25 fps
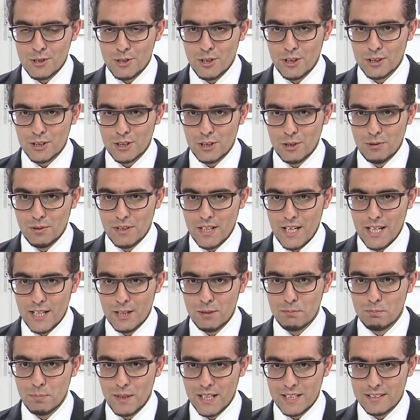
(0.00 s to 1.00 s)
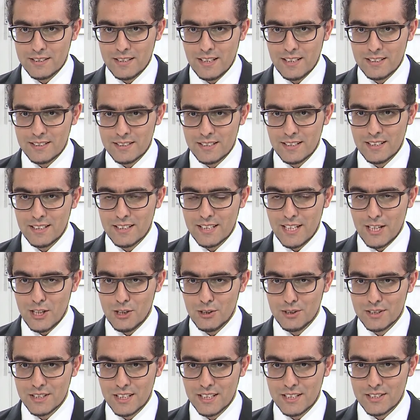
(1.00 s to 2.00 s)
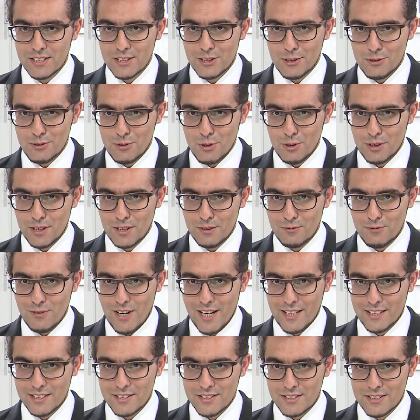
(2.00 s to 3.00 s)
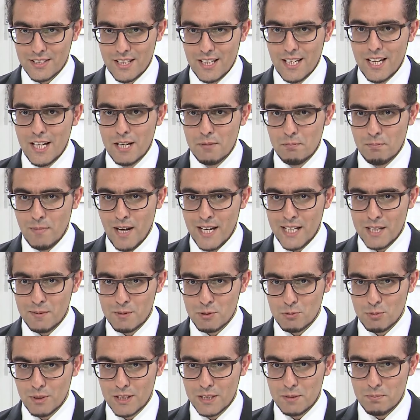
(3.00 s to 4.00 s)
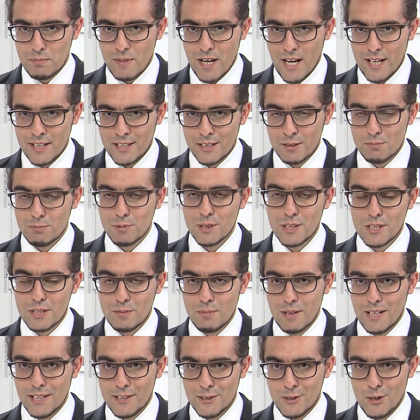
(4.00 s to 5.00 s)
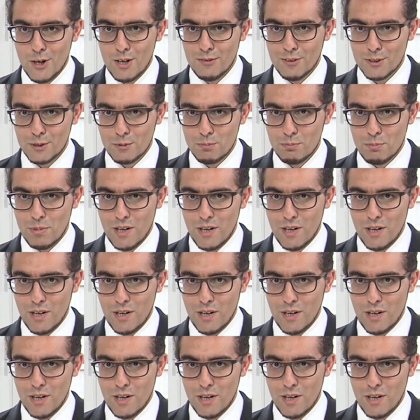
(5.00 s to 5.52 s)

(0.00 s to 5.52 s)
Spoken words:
short Q&A on big data and analytics in controlling and finance. My name is Walid Mehana, principal at Horváth